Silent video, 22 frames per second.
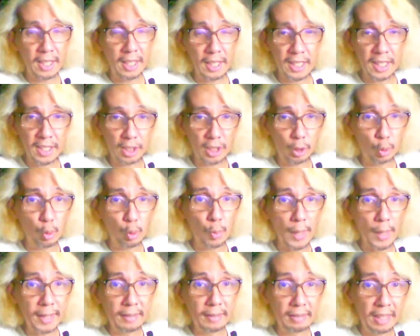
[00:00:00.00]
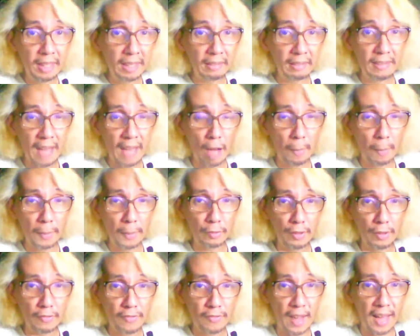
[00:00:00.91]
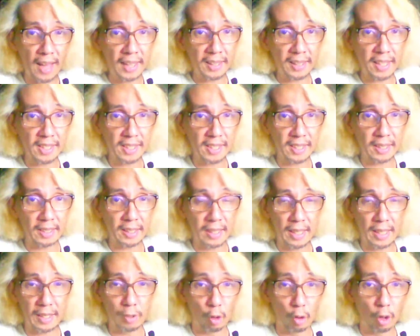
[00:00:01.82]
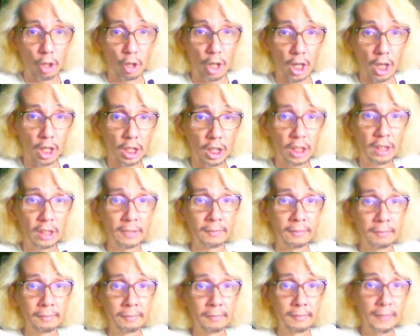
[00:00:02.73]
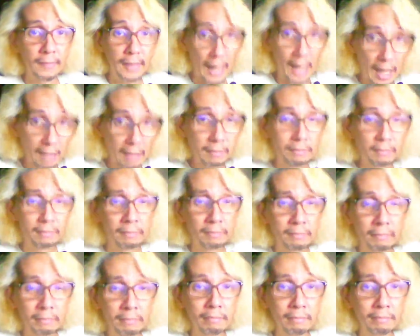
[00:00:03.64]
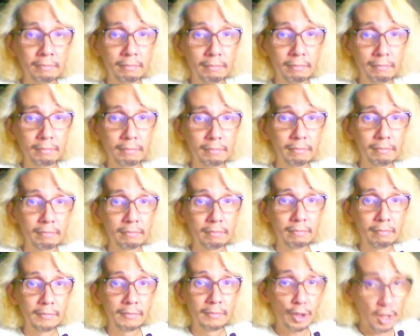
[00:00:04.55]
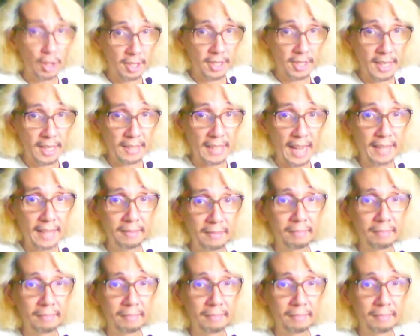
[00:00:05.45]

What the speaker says: a two-way deal now between Vanitas and Orlok. Yeah? You can say that.